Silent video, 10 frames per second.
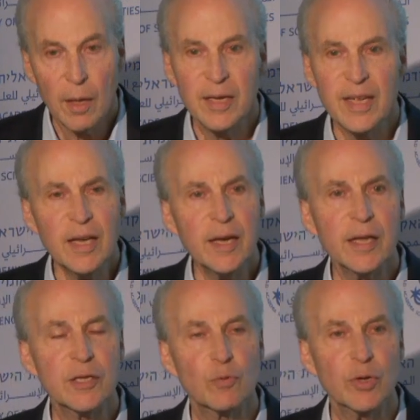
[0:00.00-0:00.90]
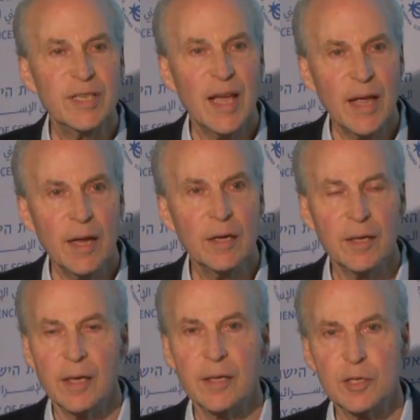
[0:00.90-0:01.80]
DNA is retained
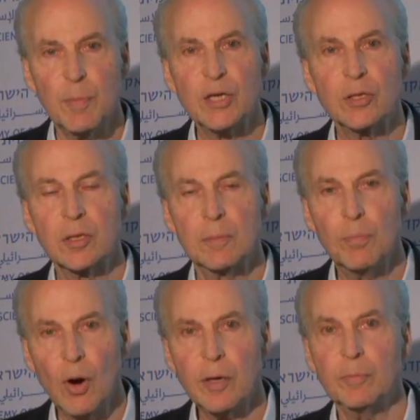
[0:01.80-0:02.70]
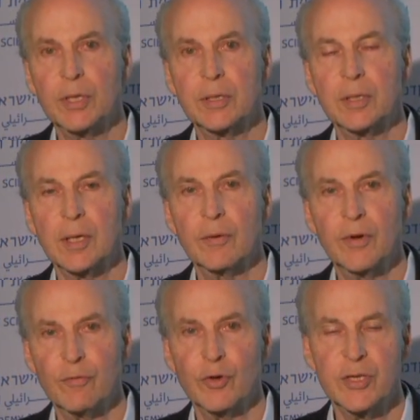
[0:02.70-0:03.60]
in a special compartment of
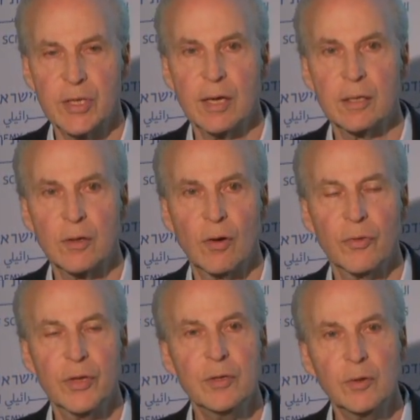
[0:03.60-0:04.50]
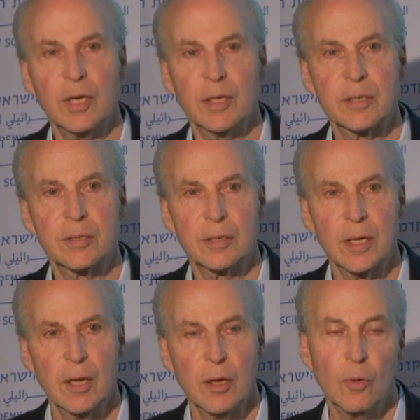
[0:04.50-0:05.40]
every cell called the nucleus,
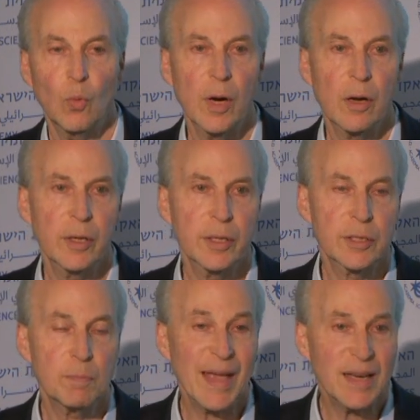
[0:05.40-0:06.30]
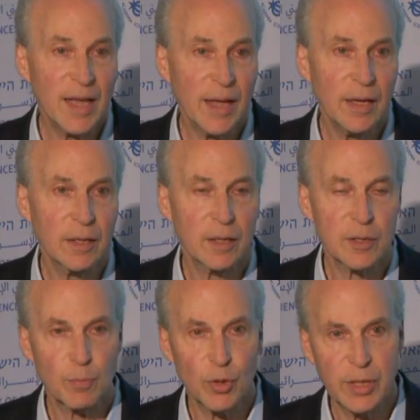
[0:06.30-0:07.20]
where it is maintained, it is
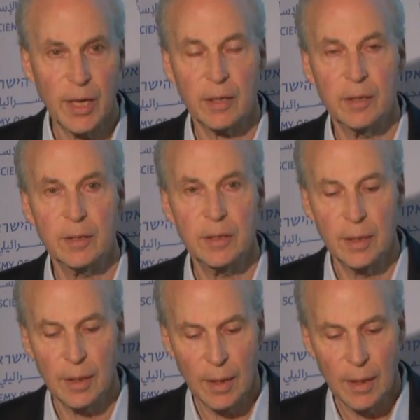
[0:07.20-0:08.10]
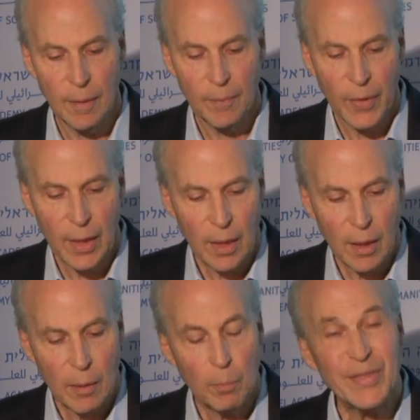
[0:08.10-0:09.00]
protected.
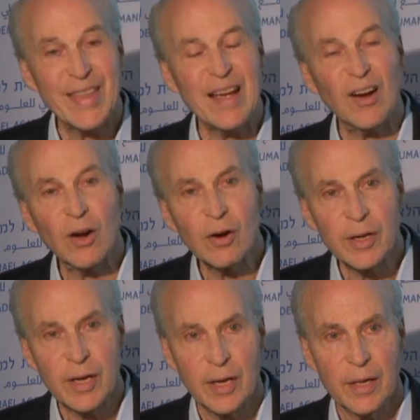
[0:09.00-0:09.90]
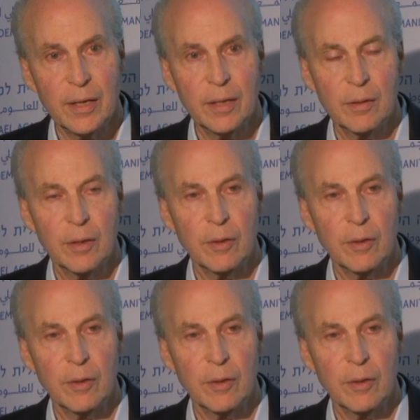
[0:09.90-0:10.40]
But the RNA,